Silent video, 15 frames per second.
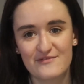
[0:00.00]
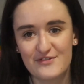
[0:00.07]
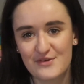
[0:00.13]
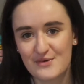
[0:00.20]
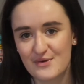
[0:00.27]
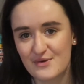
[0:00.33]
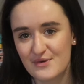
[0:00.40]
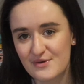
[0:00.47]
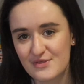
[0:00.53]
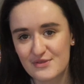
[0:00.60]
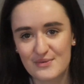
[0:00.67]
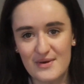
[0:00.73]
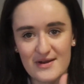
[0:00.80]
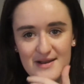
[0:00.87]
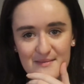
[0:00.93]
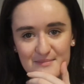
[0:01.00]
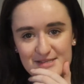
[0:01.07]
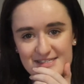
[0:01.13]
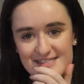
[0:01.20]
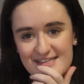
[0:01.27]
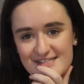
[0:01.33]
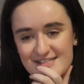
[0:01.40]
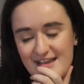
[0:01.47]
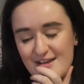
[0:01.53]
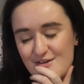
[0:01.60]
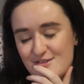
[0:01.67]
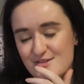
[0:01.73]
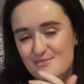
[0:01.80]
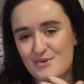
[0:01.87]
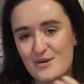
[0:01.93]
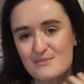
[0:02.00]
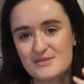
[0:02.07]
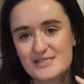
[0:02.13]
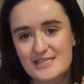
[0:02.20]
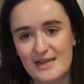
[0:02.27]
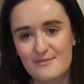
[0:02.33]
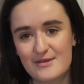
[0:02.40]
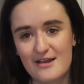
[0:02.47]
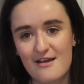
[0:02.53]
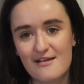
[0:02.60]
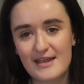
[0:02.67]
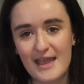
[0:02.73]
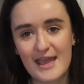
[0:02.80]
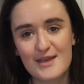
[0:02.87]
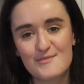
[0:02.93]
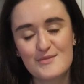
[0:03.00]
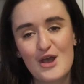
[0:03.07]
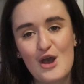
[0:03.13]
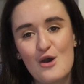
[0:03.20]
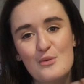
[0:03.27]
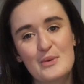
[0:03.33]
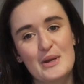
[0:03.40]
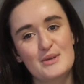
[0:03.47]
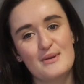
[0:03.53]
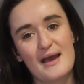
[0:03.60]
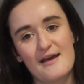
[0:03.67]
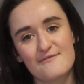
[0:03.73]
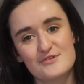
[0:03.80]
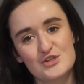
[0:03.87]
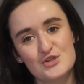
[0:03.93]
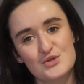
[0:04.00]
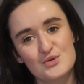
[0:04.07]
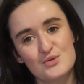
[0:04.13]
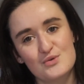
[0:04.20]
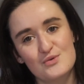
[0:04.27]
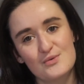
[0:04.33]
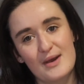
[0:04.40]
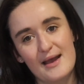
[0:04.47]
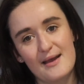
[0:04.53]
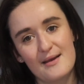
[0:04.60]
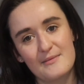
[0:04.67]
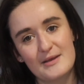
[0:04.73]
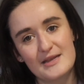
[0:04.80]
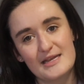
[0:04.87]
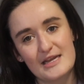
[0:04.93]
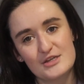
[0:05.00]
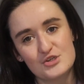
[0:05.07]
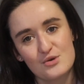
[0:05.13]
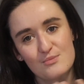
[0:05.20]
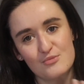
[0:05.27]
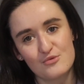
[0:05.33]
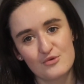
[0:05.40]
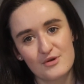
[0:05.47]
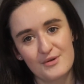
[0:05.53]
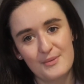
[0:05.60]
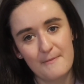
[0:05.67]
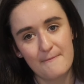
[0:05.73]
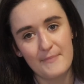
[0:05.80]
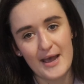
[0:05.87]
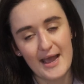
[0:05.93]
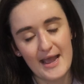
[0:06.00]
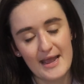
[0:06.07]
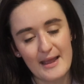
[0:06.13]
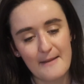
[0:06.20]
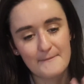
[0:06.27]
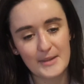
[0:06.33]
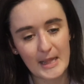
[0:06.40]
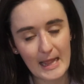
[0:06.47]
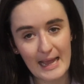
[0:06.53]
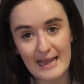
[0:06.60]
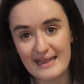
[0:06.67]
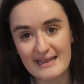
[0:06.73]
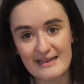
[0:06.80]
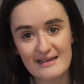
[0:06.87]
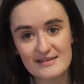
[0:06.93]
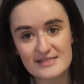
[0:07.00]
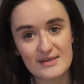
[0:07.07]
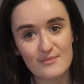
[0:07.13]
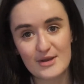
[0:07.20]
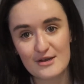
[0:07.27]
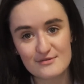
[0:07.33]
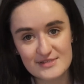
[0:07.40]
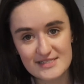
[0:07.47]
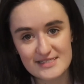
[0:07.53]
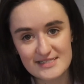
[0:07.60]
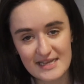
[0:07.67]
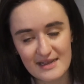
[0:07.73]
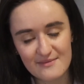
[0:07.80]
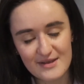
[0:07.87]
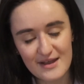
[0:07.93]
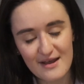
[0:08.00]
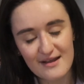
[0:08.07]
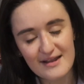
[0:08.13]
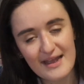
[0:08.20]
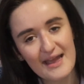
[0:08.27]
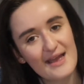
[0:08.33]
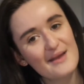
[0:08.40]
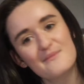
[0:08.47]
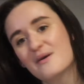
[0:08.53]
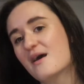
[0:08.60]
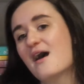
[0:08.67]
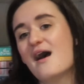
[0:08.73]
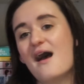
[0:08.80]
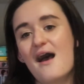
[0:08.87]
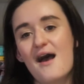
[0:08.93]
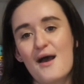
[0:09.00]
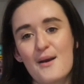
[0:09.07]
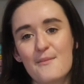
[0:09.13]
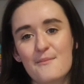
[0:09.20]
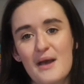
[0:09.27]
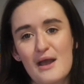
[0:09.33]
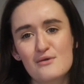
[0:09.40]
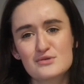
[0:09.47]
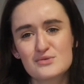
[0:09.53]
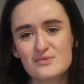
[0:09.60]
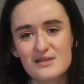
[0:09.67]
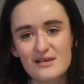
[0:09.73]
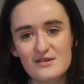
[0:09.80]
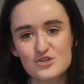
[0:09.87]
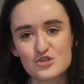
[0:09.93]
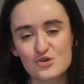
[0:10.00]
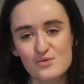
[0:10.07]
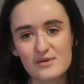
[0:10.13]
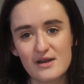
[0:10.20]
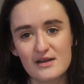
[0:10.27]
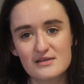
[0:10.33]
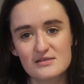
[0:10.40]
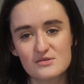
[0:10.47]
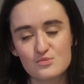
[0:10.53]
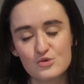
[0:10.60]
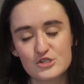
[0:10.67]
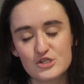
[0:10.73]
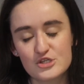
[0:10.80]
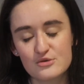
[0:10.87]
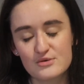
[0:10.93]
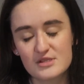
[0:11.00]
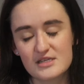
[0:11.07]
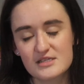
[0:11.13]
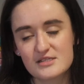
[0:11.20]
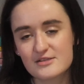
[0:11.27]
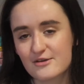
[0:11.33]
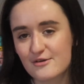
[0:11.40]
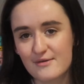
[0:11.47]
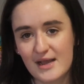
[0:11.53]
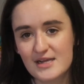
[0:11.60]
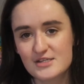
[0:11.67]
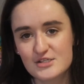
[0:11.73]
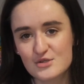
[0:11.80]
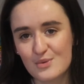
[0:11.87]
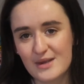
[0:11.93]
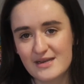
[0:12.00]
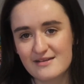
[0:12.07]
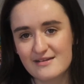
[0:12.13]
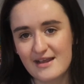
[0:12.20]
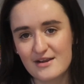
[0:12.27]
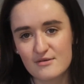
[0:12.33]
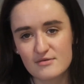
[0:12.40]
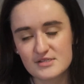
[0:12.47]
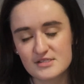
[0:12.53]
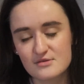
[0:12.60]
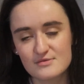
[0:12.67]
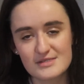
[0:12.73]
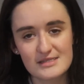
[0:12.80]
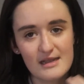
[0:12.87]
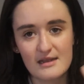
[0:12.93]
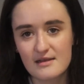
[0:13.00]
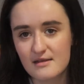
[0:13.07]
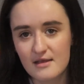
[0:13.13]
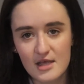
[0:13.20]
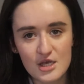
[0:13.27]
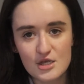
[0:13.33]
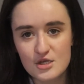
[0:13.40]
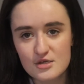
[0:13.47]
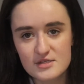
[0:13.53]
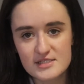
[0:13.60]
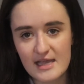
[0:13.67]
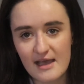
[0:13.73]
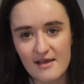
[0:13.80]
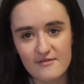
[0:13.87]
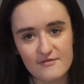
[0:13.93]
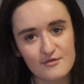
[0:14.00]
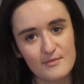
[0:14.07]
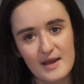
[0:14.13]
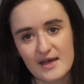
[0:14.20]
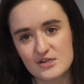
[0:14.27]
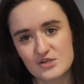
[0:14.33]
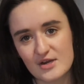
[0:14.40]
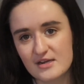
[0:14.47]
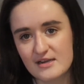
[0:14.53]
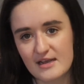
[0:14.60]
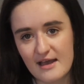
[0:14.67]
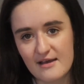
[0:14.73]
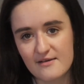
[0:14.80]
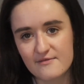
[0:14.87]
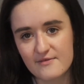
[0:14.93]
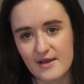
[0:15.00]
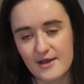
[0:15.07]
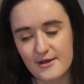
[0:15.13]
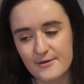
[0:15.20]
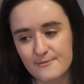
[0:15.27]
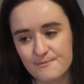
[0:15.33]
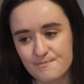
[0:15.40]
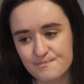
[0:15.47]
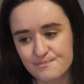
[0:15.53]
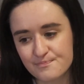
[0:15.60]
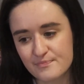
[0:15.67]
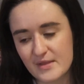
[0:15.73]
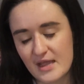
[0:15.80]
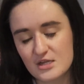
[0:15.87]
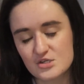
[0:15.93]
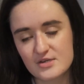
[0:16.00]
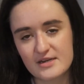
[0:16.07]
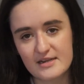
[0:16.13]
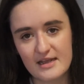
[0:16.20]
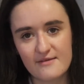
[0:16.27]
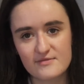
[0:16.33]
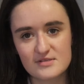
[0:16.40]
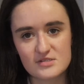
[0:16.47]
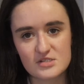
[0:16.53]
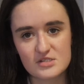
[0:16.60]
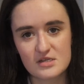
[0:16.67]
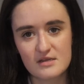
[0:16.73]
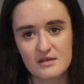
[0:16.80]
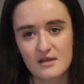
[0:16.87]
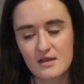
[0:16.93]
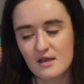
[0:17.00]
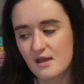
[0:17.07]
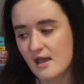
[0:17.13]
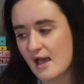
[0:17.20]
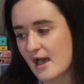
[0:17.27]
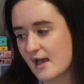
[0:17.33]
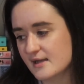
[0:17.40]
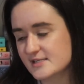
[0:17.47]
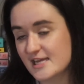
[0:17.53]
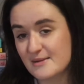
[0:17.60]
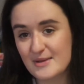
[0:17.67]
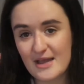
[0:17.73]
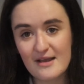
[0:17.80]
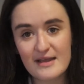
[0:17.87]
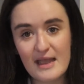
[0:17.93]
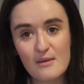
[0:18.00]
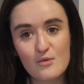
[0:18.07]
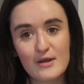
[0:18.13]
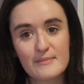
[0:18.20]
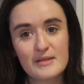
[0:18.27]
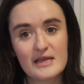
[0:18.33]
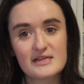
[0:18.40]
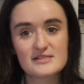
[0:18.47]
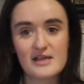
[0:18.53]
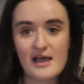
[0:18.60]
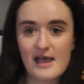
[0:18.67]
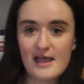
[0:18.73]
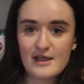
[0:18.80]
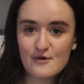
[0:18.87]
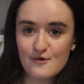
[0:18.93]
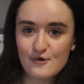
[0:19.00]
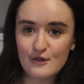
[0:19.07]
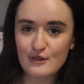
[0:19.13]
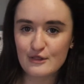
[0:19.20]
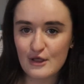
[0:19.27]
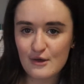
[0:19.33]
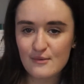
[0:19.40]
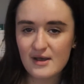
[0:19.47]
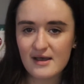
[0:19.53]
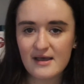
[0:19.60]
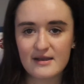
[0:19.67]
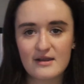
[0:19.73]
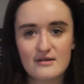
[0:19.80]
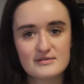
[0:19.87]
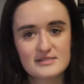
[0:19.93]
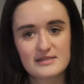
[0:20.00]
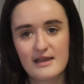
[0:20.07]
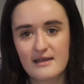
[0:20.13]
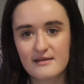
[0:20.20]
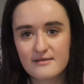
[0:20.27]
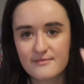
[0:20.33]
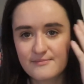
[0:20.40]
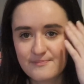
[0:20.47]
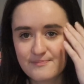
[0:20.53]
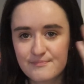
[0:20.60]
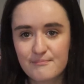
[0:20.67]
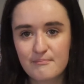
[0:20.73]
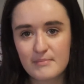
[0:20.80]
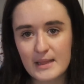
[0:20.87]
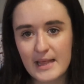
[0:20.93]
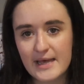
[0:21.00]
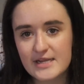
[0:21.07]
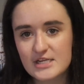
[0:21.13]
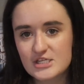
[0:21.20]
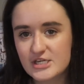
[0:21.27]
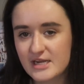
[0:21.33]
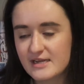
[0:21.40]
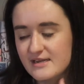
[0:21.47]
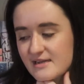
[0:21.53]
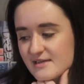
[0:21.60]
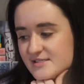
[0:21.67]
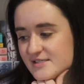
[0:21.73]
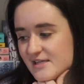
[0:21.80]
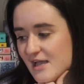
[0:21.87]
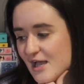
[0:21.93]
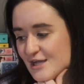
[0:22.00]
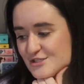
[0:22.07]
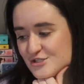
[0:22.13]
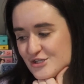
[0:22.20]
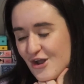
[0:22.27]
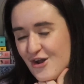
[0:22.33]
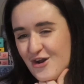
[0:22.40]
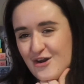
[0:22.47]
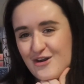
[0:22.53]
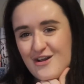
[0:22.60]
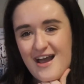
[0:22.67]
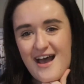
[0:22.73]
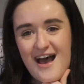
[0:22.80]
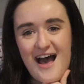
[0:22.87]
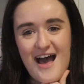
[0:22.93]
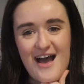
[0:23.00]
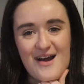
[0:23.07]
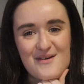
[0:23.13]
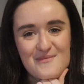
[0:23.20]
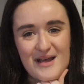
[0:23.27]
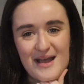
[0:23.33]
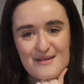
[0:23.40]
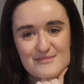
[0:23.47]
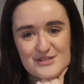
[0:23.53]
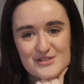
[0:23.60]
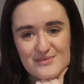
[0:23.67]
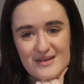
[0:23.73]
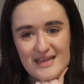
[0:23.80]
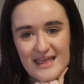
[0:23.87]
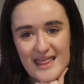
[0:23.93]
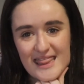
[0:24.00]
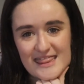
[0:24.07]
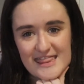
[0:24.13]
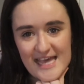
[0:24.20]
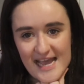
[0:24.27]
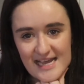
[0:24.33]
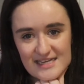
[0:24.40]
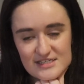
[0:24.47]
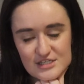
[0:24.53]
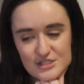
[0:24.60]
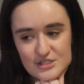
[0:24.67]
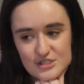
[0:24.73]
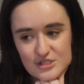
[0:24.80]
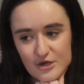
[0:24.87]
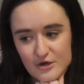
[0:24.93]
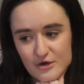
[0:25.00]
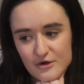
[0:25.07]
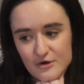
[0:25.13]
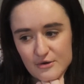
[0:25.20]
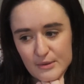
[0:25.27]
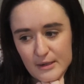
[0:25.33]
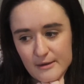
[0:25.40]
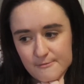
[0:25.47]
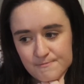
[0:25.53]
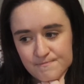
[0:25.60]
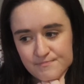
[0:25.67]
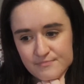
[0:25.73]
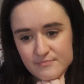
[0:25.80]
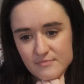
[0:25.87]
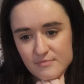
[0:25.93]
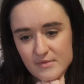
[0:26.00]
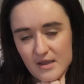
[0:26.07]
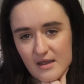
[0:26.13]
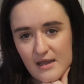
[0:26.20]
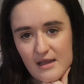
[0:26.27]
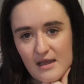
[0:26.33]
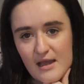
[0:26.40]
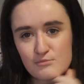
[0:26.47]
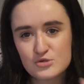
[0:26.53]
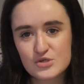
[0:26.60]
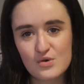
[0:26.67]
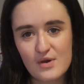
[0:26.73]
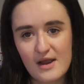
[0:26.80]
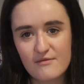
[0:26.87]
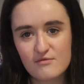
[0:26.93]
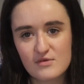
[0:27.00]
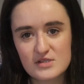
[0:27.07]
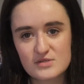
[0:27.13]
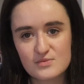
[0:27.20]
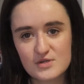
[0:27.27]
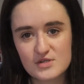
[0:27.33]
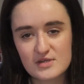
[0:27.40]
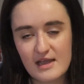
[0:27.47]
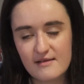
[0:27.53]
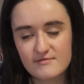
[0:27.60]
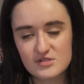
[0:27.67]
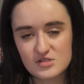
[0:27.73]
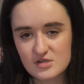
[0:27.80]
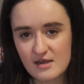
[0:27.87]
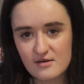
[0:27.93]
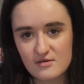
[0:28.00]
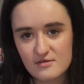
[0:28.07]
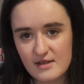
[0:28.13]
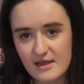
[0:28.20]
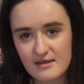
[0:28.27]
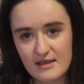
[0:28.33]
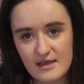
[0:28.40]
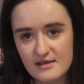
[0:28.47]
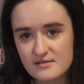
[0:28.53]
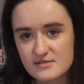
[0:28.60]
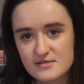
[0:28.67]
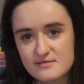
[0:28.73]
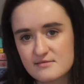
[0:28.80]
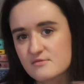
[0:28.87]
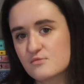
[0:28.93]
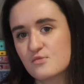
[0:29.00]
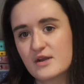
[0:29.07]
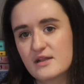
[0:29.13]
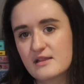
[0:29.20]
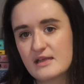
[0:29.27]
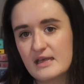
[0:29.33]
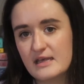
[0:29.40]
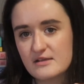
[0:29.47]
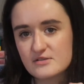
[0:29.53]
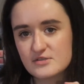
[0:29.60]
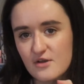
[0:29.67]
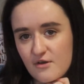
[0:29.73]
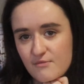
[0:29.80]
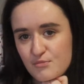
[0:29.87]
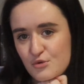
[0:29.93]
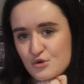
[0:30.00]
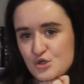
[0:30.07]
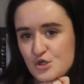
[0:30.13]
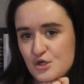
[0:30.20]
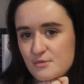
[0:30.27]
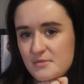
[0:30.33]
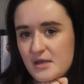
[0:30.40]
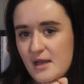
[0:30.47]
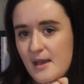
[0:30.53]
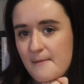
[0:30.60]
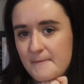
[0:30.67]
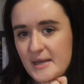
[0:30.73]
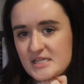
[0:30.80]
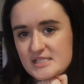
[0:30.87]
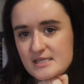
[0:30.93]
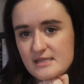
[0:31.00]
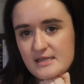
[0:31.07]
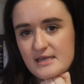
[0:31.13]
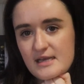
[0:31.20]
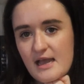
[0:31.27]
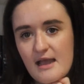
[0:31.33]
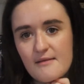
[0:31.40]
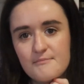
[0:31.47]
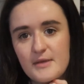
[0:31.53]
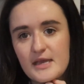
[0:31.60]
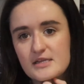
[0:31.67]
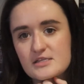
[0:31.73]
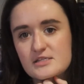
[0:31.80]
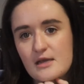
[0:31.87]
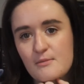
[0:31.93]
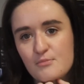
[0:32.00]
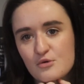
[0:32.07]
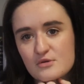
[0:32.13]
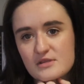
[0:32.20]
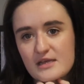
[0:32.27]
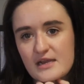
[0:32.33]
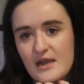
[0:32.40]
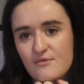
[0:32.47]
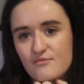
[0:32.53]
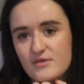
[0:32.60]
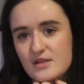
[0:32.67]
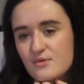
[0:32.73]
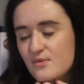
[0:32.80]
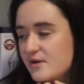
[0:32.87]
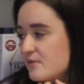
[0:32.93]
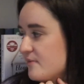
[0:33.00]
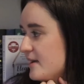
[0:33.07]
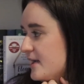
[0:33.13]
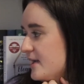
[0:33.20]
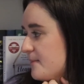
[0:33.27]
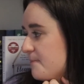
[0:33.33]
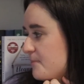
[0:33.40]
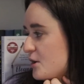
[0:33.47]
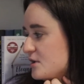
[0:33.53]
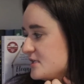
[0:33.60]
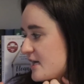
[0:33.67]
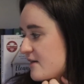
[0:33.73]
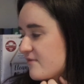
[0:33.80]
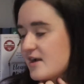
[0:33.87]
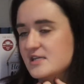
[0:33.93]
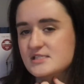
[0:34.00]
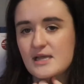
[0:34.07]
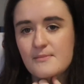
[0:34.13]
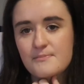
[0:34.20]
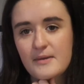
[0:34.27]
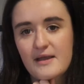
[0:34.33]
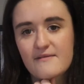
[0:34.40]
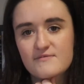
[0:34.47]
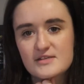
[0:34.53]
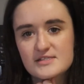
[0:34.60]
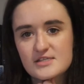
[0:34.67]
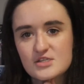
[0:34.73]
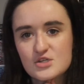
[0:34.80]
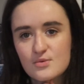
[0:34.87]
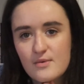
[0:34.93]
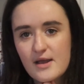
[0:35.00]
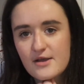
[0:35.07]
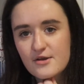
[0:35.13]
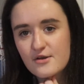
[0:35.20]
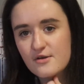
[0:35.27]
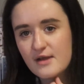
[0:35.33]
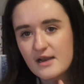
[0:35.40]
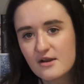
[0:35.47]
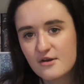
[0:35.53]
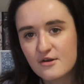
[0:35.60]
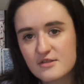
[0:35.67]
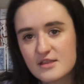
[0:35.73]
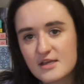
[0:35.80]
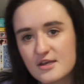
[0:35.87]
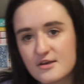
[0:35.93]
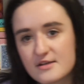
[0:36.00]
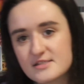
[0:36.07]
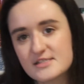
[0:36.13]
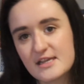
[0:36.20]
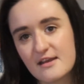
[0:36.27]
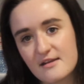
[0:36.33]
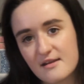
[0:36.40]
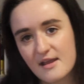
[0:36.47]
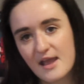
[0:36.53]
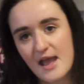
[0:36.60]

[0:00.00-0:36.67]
For throw number 6, I got the prompt TBR game, where you have to get your book by playing someone else's TBR game. I was really unsure what to do with this, so I just tweeted, and Crystal was like, use Gav from How to Train Your Gavin's TBR game, where he plays higher or lower, and I was like, bloody genius. So I'm doing that. So I'm sure everyone's watched Gavin's channel, like he is one of the kings of booktube. Basically, I picked a book that I really want to read, Burn Down Rise Up by Vincent Tirado. I don't think you can say it.